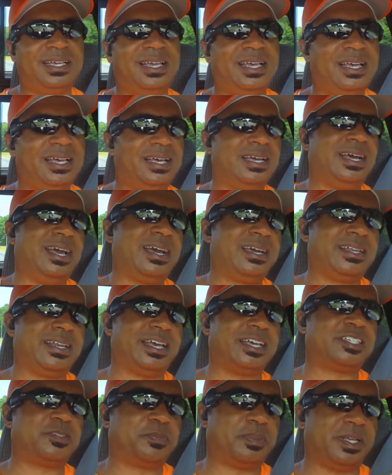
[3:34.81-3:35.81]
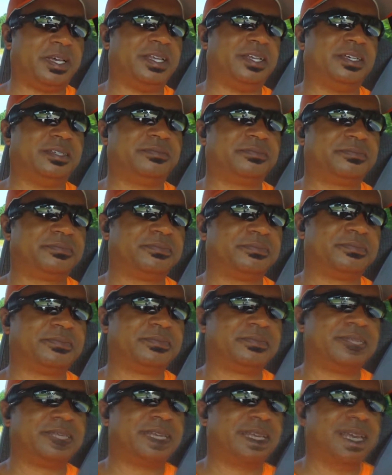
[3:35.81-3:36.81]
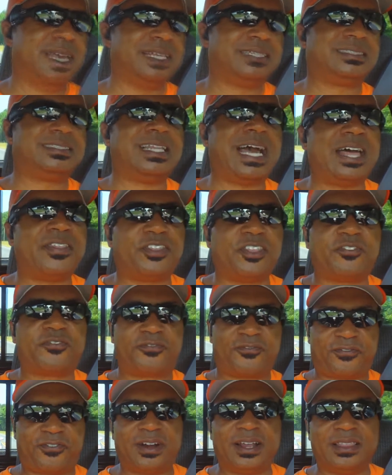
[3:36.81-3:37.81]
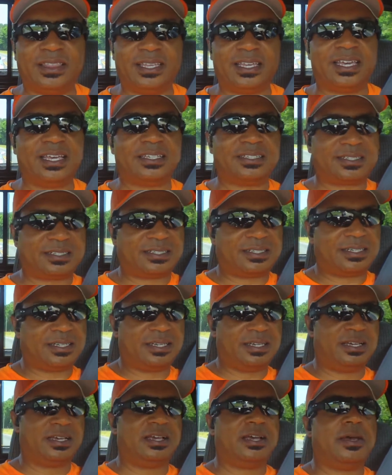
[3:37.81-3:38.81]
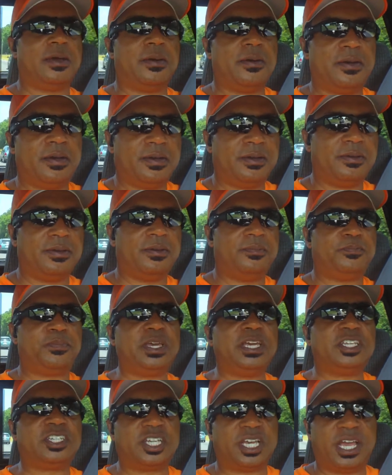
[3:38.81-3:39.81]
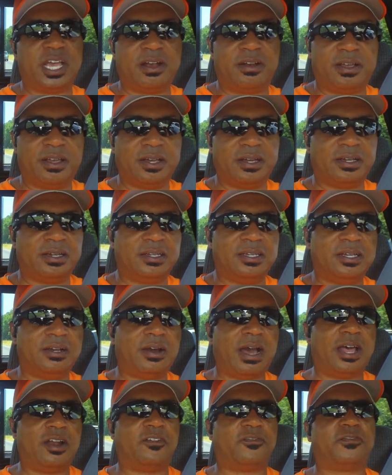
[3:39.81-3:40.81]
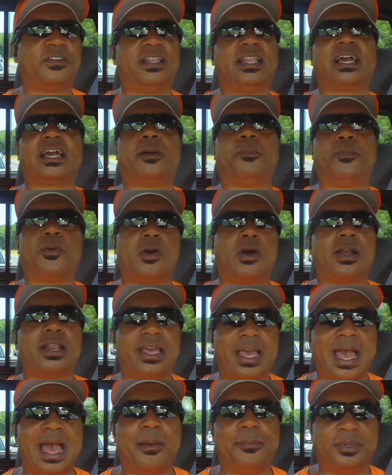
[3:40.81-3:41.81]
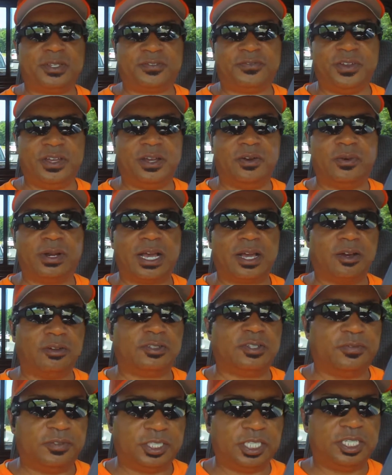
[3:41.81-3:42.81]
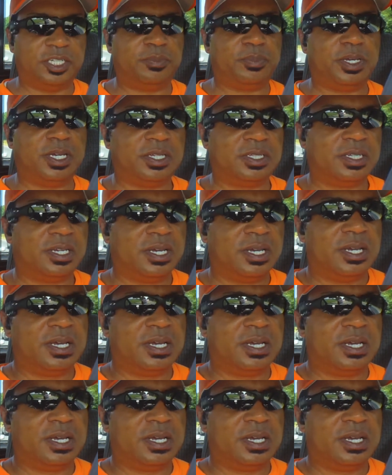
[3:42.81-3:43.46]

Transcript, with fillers: how can I explain it? It's not the friendliest beach area. You know, I don't feel like a party atmosphere when I go to Virginia Beach.